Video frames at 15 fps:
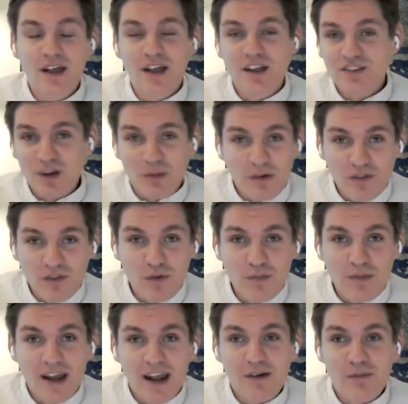Some of you
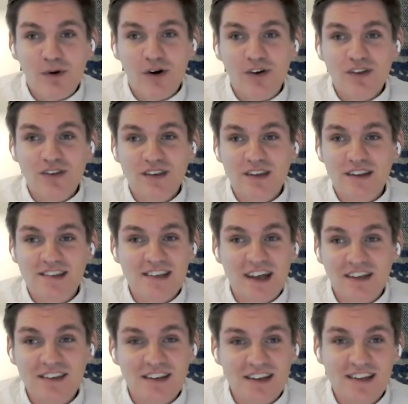might have worked
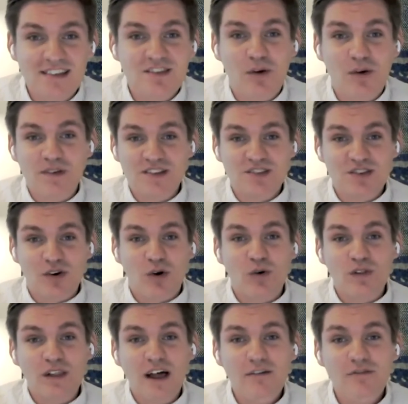discussing these topics your whole
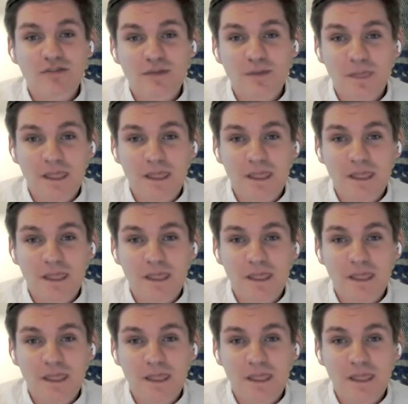life,